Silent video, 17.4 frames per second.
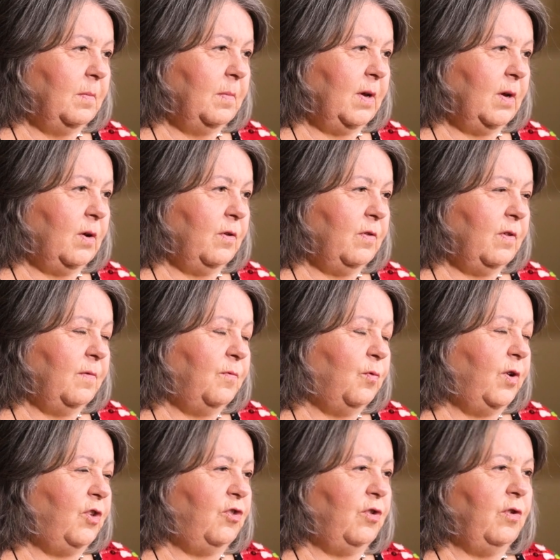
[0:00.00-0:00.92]
Because
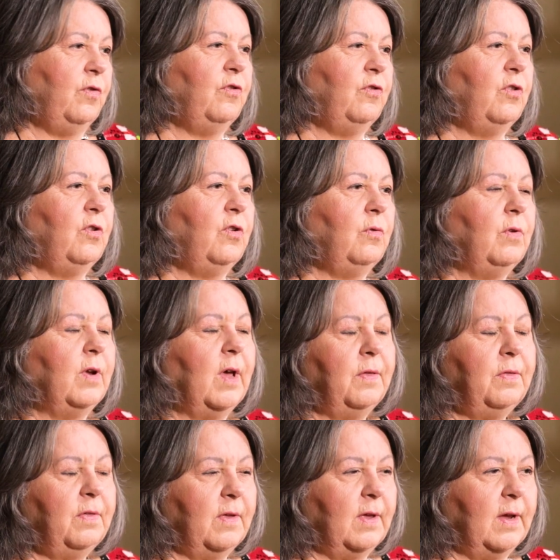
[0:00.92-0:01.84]
if we choose to do
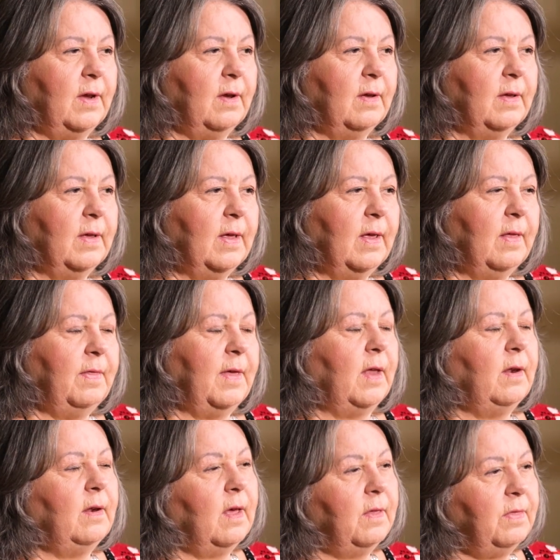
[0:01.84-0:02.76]
nothing,
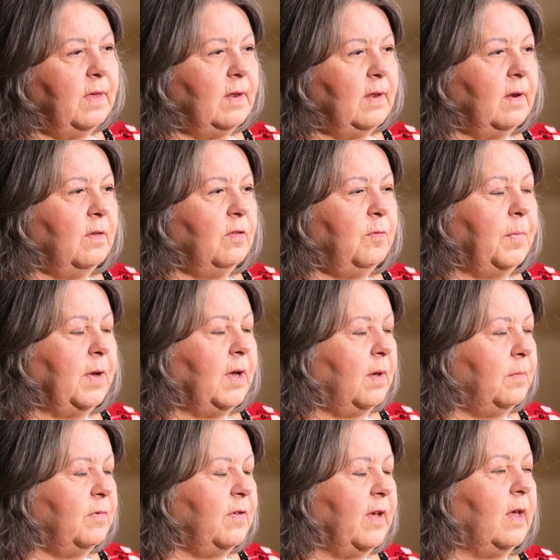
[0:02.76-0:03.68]
that nothingness
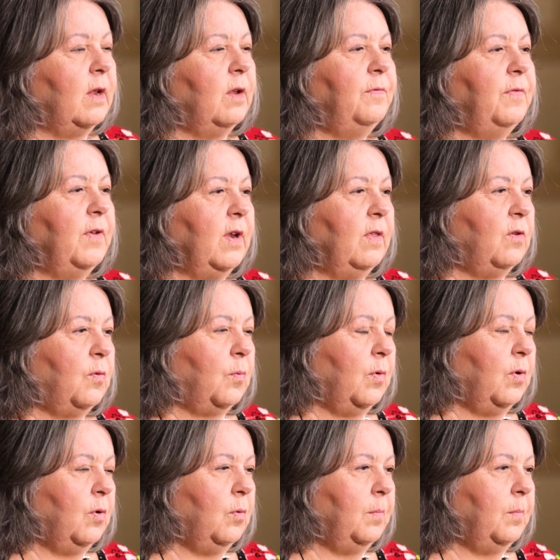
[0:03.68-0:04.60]
becomes the elephant in the
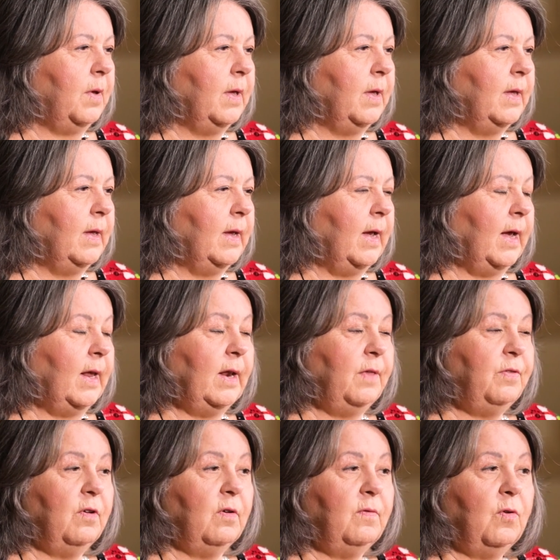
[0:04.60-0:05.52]
room, and
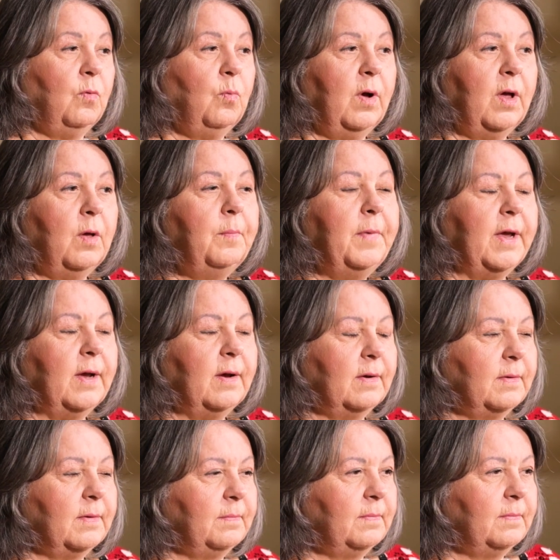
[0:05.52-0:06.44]
it's overwhelming.
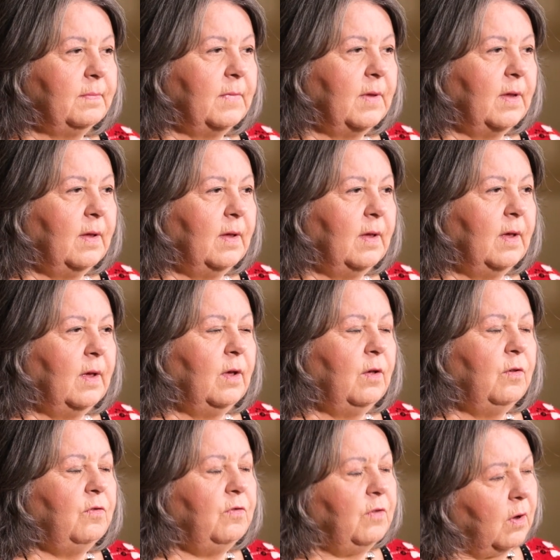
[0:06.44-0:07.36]

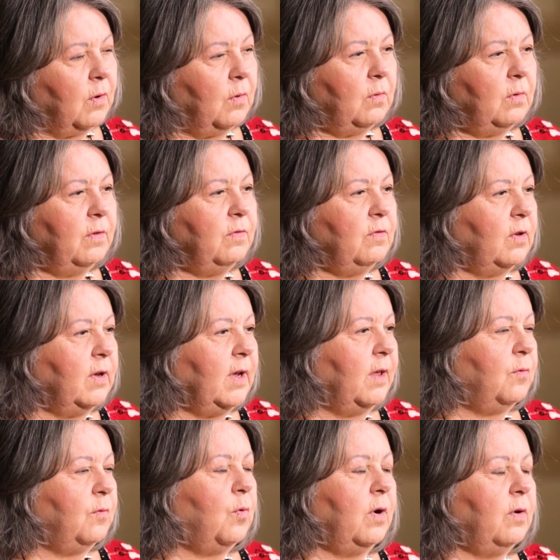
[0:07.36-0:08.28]
So let's look
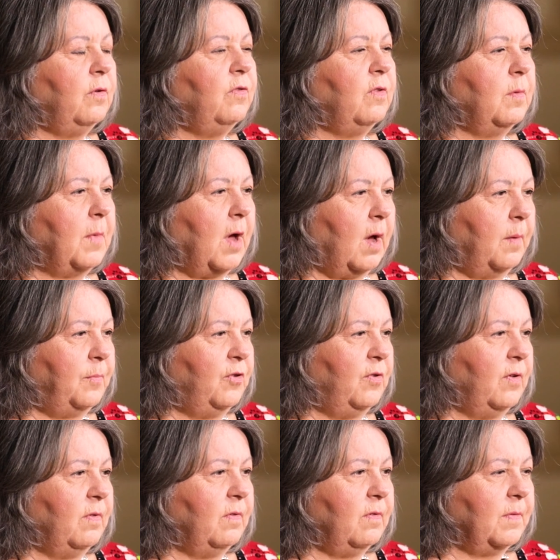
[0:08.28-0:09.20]
at what are some
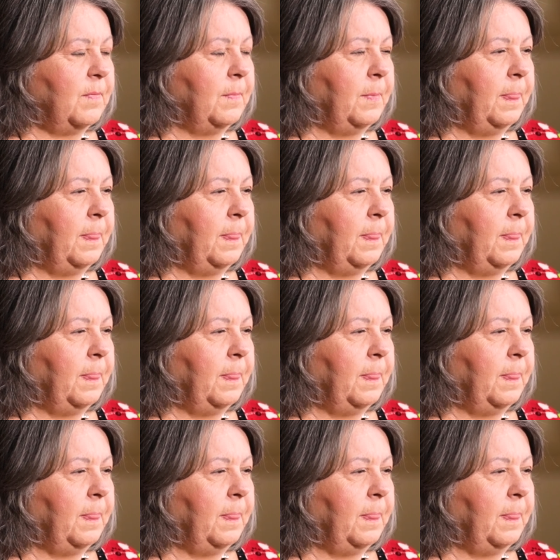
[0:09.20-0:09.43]
options.